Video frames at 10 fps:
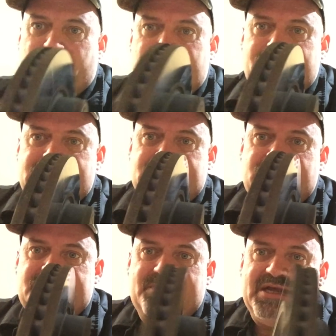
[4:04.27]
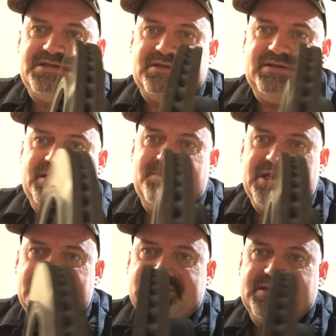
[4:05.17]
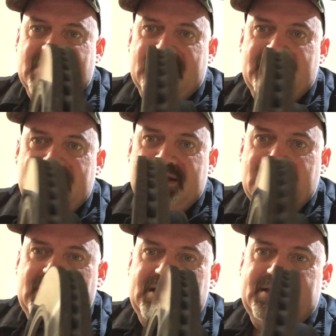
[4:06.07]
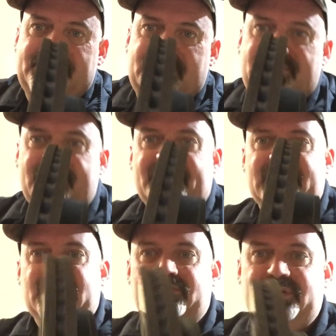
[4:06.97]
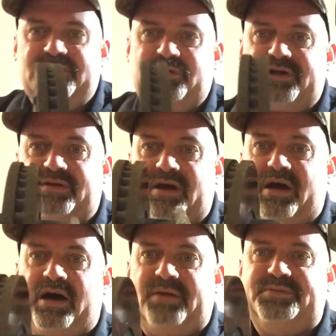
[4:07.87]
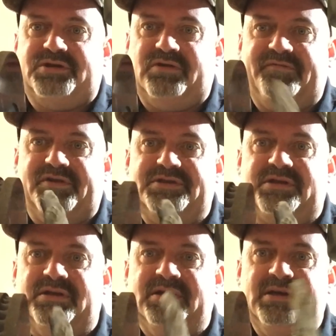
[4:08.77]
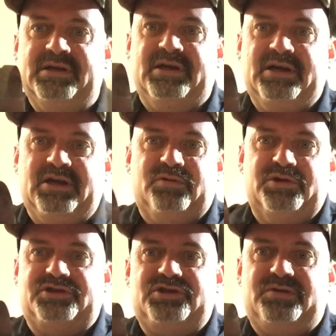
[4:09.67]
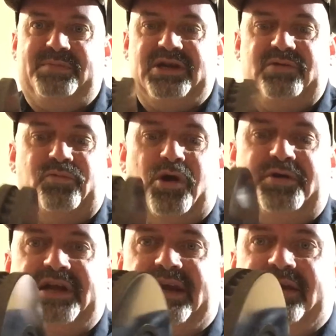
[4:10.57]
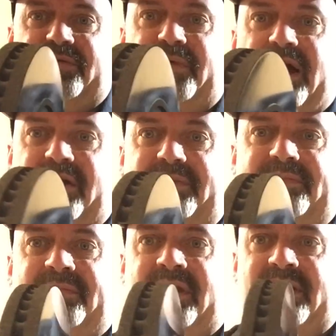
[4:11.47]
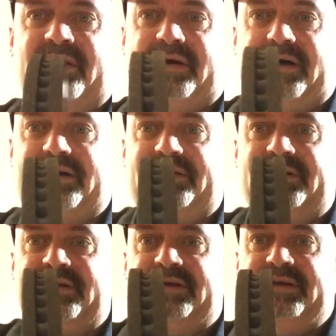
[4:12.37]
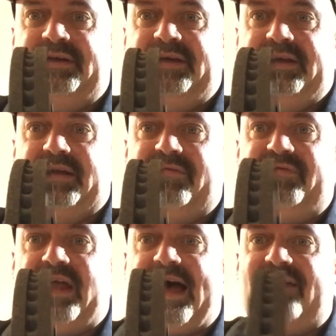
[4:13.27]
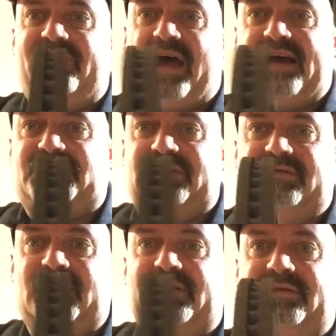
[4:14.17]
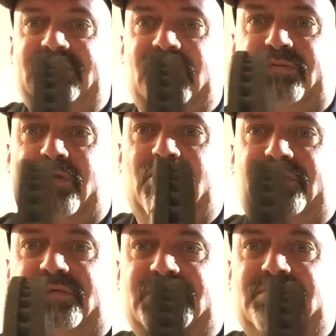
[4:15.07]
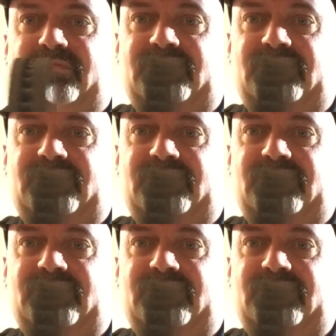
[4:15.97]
rotors, which basically means that uh, between the hub surface, which should be rotating around uh, in a flat fashion, the, the rotor is